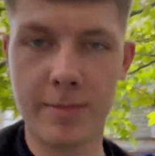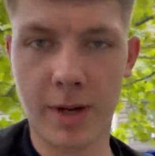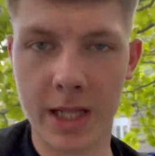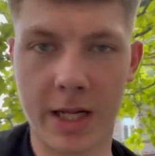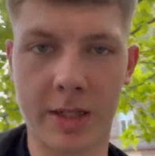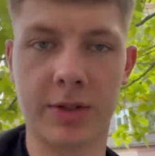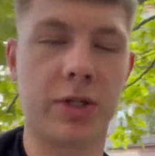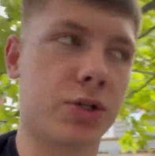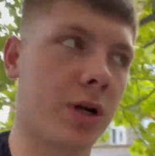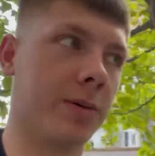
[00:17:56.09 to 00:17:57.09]
my luck on
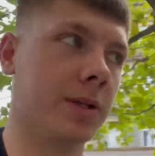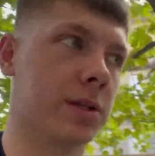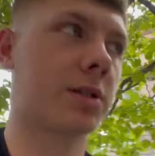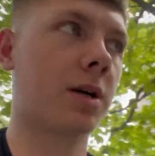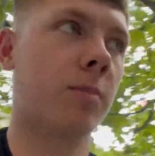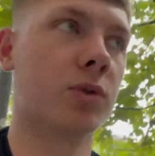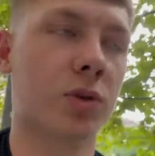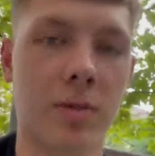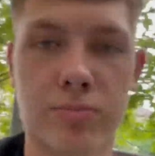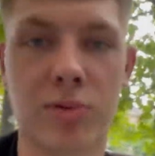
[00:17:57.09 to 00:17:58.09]
this trip has come to
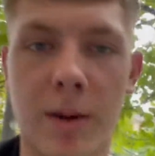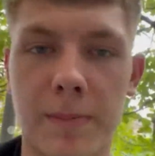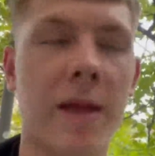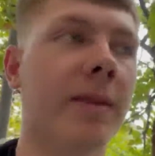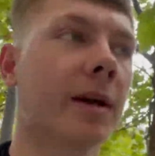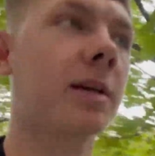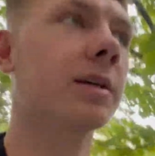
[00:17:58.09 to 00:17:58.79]
an abrupt ending.